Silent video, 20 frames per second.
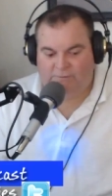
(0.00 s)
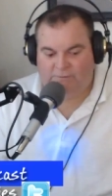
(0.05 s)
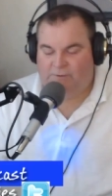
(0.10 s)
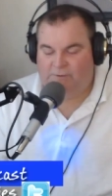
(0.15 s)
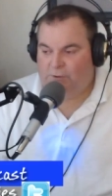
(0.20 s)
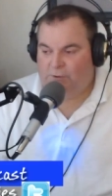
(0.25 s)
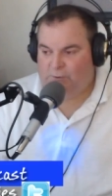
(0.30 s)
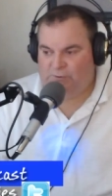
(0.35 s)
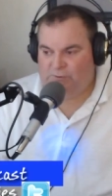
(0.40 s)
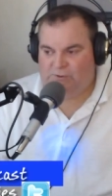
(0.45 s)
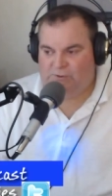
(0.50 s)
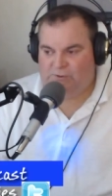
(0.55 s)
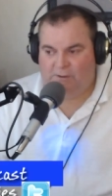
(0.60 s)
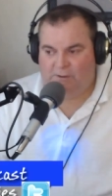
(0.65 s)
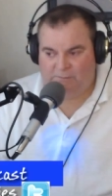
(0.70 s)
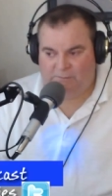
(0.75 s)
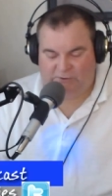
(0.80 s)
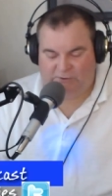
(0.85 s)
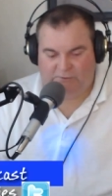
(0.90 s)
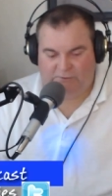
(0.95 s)
News
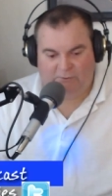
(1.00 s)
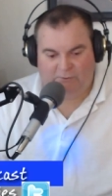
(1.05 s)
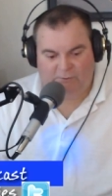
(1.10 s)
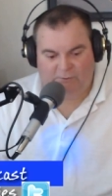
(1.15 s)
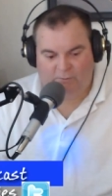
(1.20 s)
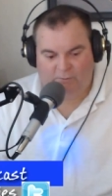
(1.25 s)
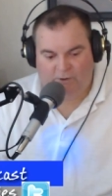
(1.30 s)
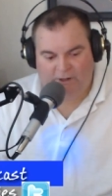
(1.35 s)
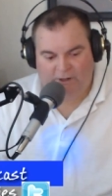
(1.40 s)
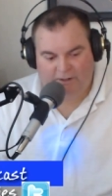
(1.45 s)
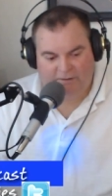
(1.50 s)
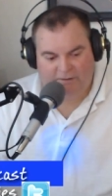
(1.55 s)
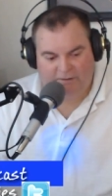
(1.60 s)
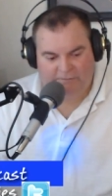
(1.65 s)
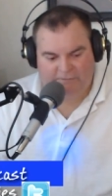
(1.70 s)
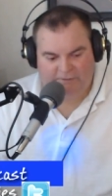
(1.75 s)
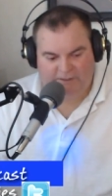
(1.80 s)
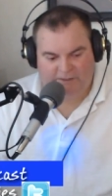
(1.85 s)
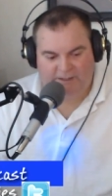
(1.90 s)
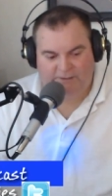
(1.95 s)
comes through the wire
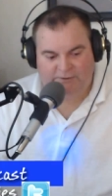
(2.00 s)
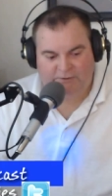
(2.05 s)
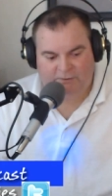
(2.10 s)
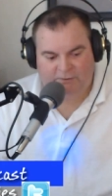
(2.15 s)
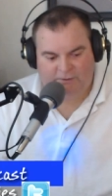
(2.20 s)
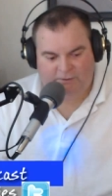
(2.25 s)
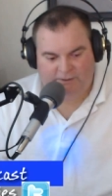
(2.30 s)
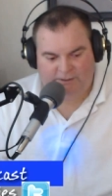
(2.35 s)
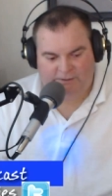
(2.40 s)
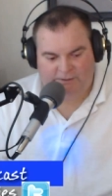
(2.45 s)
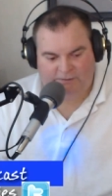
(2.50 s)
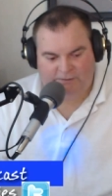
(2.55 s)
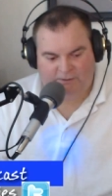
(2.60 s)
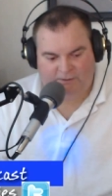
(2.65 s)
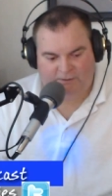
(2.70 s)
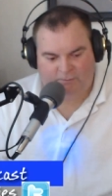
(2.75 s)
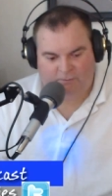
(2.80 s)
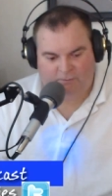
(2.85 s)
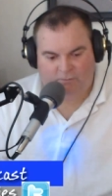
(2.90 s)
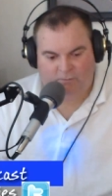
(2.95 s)
fast on this,
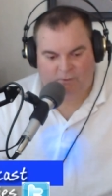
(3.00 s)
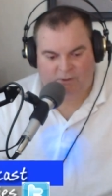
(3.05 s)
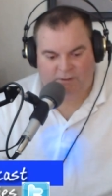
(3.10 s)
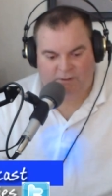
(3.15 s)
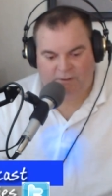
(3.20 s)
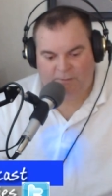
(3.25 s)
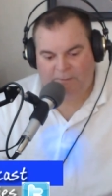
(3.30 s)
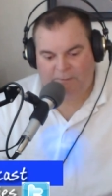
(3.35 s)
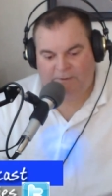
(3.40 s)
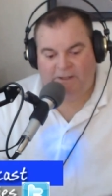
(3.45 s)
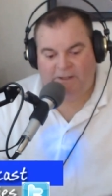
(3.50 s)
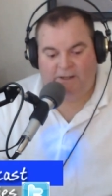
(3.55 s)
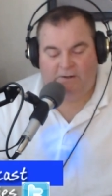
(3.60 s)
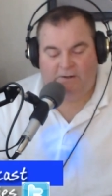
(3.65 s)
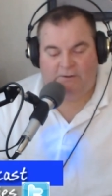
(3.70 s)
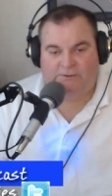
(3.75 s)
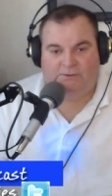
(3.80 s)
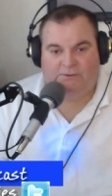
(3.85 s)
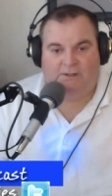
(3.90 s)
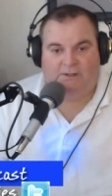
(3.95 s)
and one of the
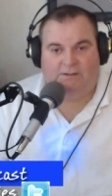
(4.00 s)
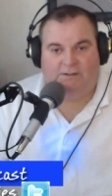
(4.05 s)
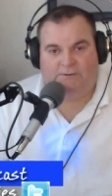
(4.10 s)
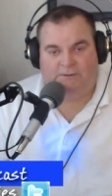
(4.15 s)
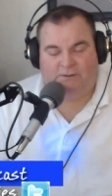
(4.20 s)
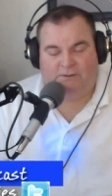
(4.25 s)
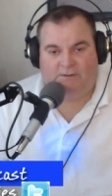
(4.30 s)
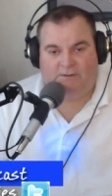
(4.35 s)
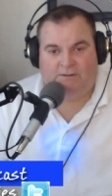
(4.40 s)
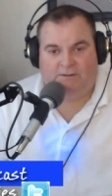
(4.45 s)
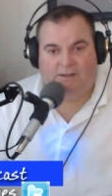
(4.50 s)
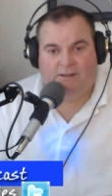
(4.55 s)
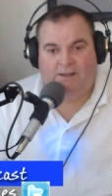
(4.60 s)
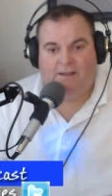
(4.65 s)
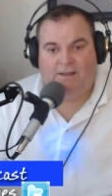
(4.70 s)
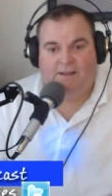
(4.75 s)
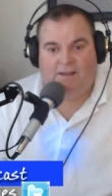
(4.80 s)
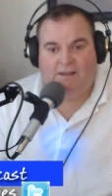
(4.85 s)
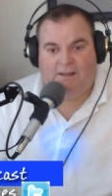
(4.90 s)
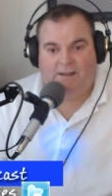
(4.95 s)
players that
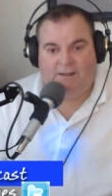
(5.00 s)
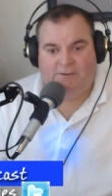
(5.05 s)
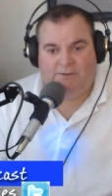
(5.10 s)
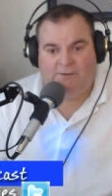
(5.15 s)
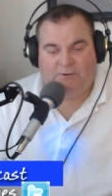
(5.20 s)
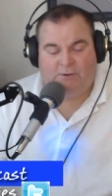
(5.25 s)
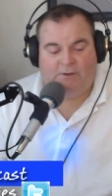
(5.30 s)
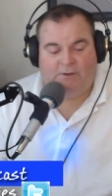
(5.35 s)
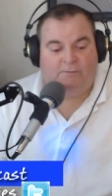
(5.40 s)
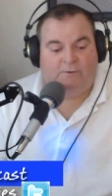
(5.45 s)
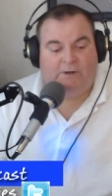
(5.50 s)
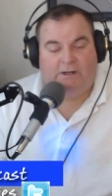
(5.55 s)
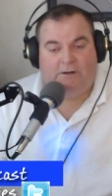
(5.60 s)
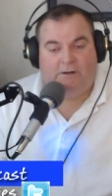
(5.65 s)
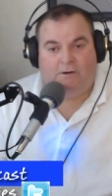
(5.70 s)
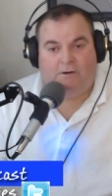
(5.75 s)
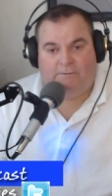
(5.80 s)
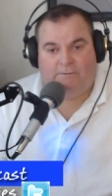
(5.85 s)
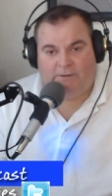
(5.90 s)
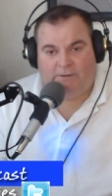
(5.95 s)
is on the
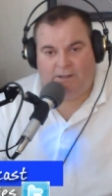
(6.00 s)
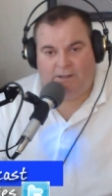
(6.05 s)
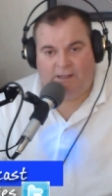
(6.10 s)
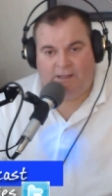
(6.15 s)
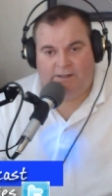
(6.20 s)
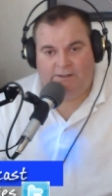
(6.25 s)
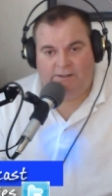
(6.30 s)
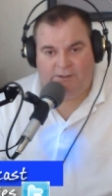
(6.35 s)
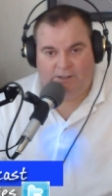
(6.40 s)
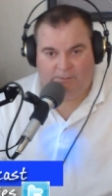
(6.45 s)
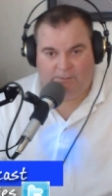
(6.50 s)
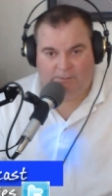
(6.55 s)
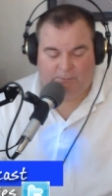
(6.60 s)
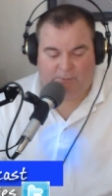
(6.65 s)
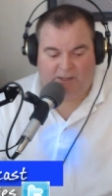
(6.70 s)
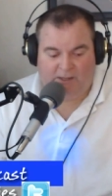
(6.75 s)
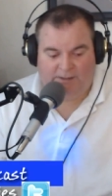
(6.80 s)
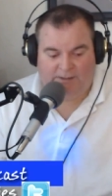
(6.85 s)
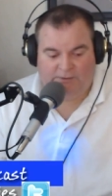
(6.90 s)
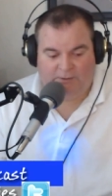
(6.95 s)
radar of a lot of teams
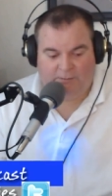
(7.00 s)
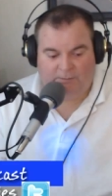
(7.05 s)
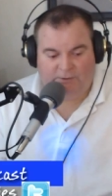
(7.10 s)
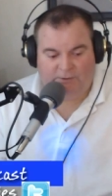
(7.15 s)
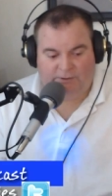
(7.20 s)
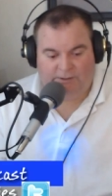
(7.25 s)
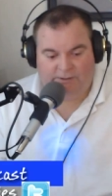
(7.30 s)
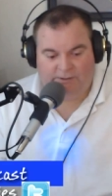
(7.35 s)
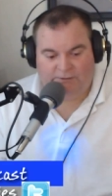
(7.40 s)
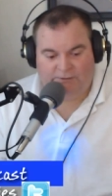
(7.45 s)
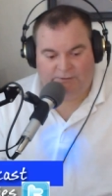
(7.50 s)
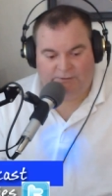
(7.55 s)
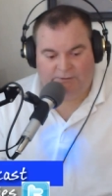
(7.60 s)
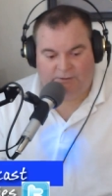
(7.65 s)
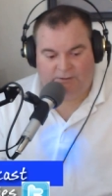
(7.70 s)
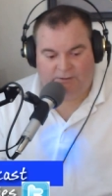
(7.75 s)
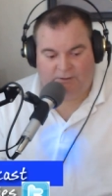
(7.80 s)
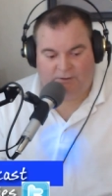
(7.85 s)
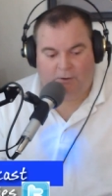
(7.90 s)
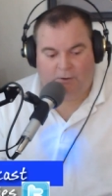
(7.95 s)
possibly is
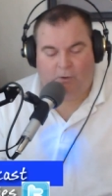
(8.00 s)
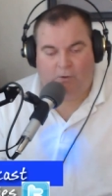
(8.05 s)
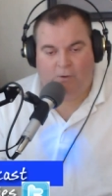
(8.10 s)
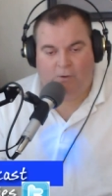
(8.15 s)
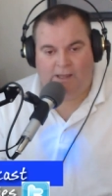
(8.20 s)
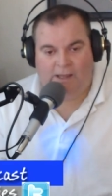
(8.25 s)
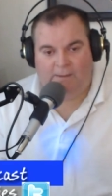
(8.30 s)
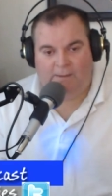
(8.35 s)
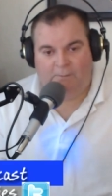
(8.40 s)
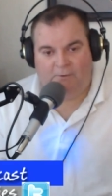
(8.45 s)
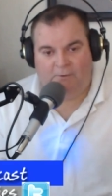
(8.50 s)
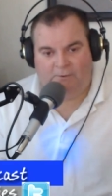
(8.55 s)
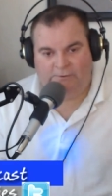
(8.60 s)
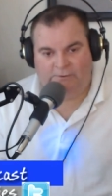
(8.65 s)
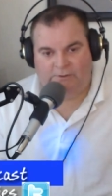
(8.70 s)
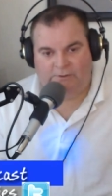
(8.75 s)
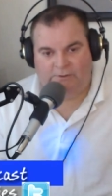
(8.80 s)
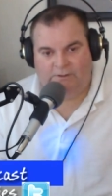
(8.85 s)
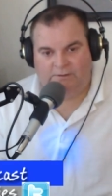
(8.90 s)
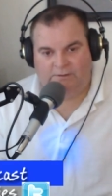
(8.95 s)
Cole
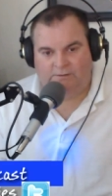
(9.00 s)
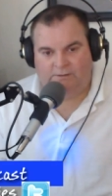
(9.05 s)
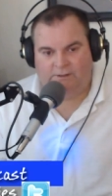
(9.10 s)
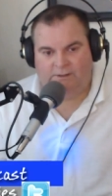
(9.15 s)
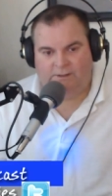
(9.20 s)
Hamels, and